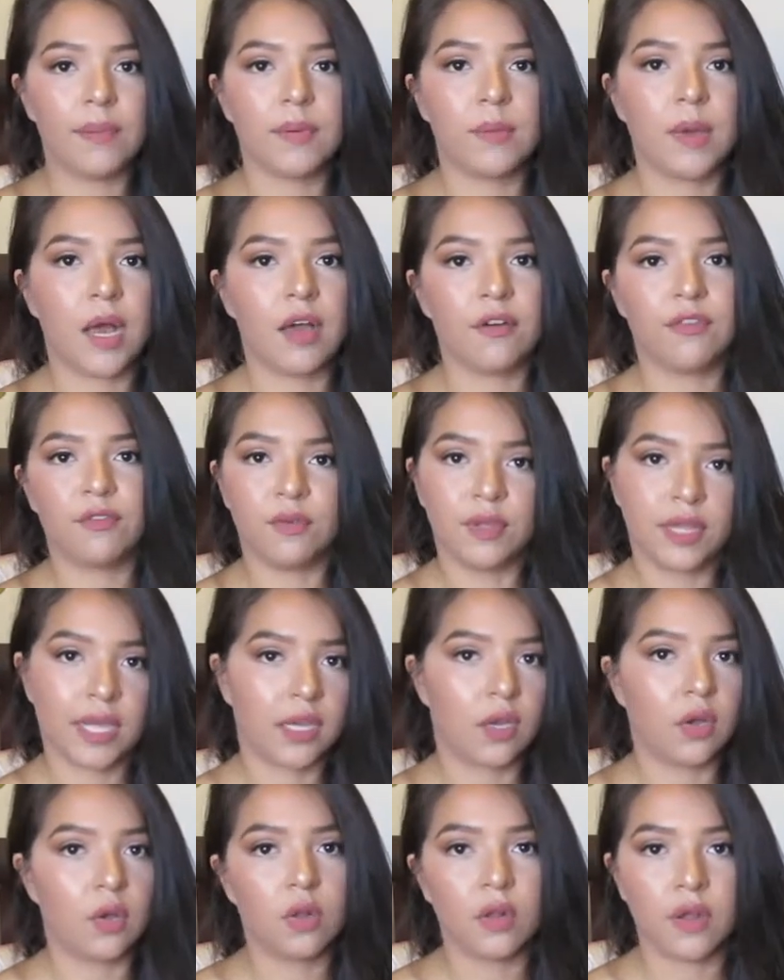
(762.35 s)
them off with
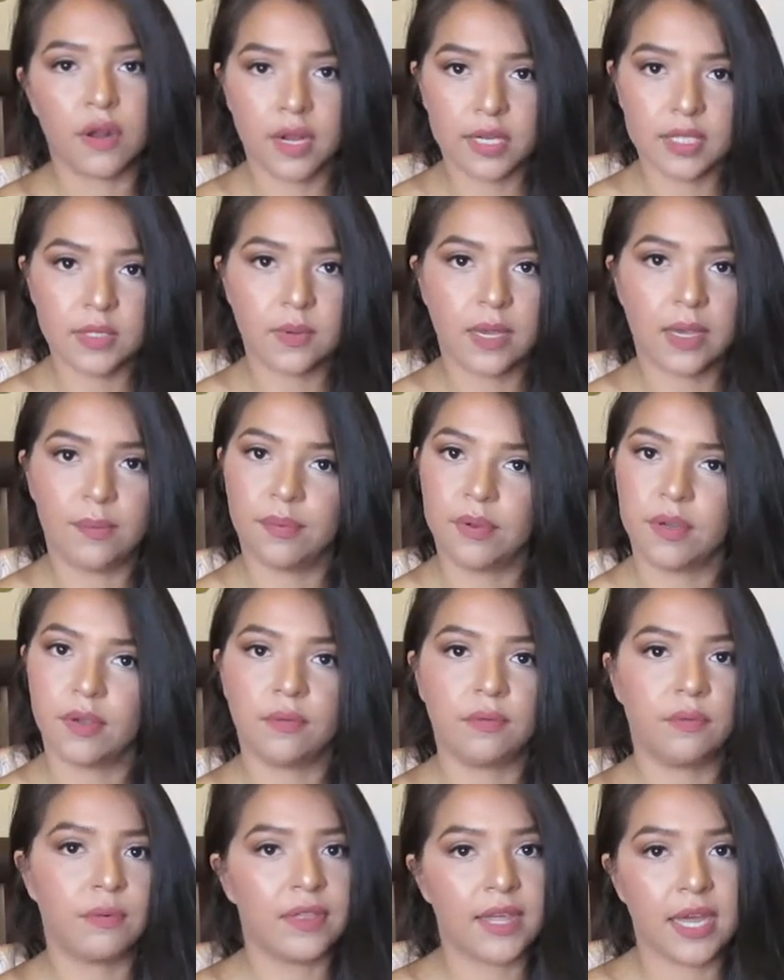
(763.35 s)
like a Clorox wipe
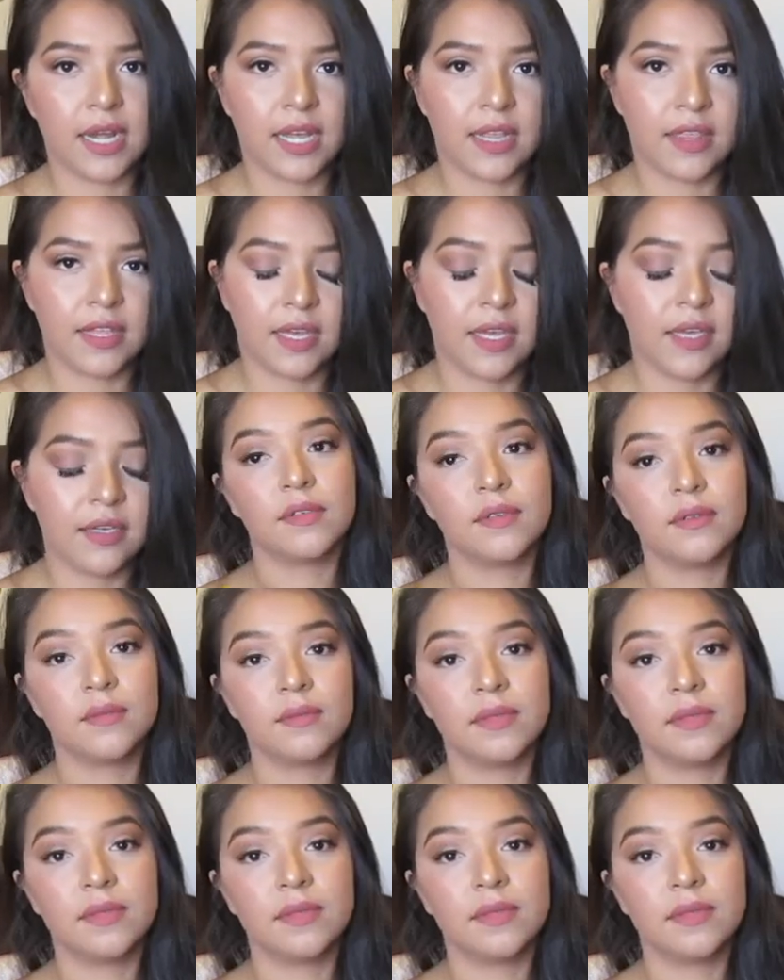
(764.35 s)
or with anything.